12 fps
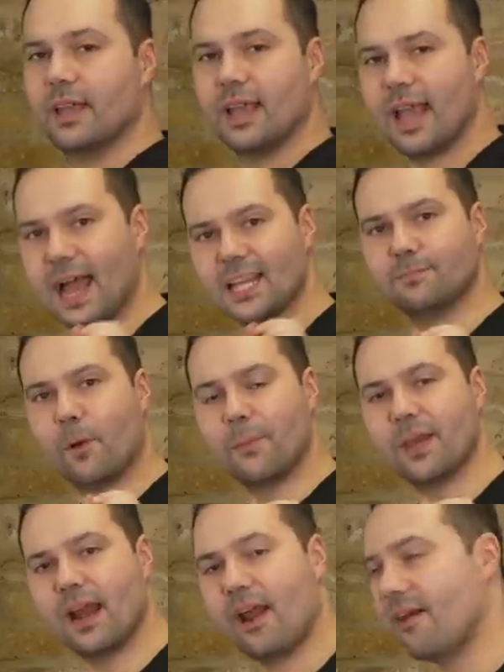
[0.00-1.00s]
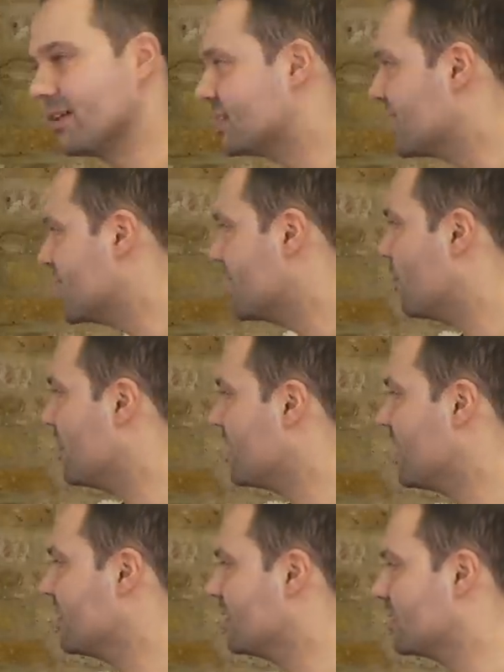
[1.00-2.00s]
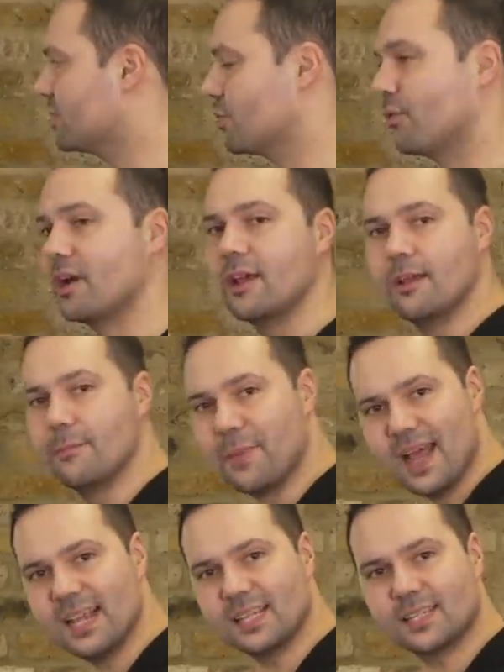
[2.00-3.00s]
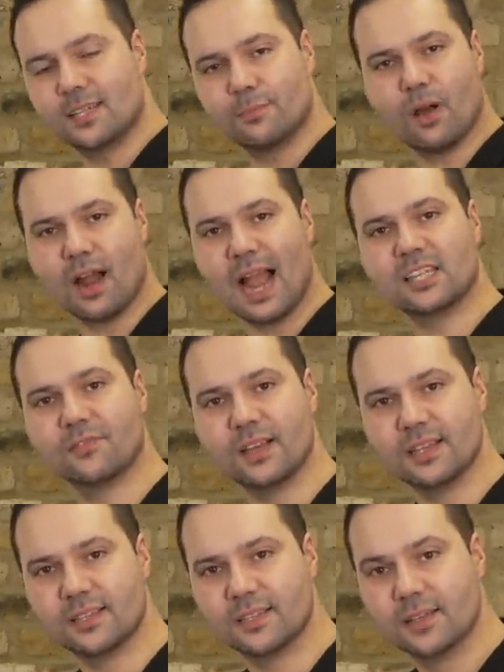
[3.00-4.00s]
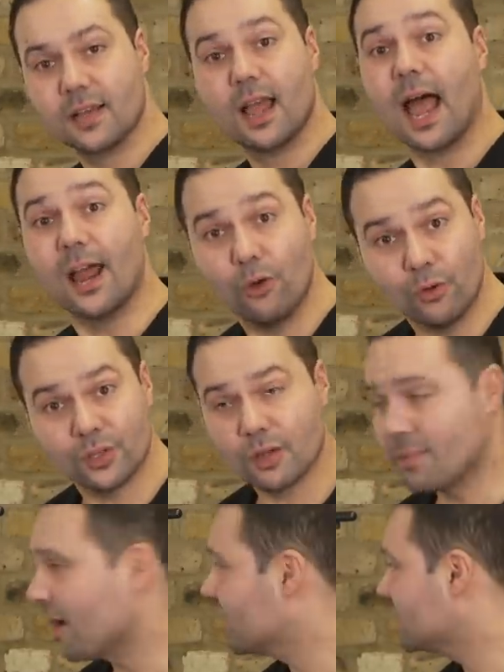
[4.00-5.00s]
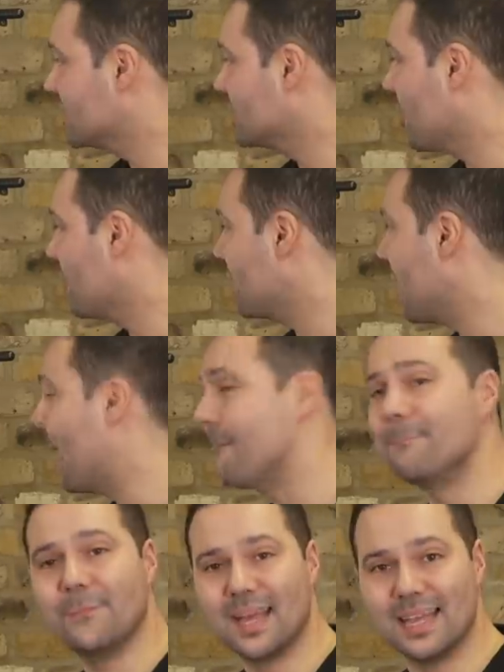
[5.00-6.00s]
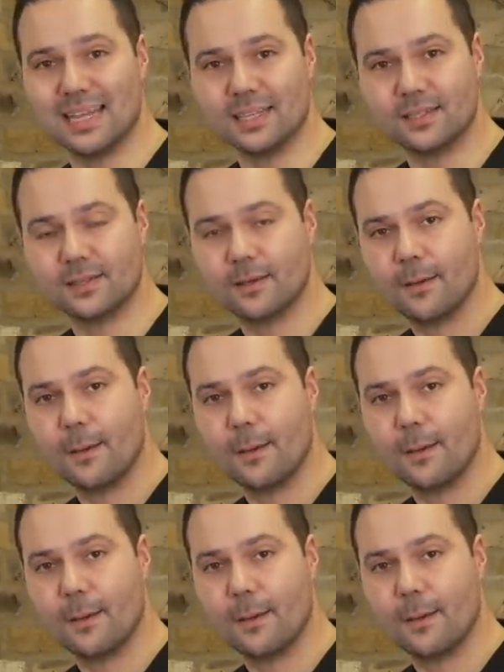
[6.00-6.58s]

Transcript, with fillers: It has popularity within the Tory base, among activists, and also amongst his own MPs.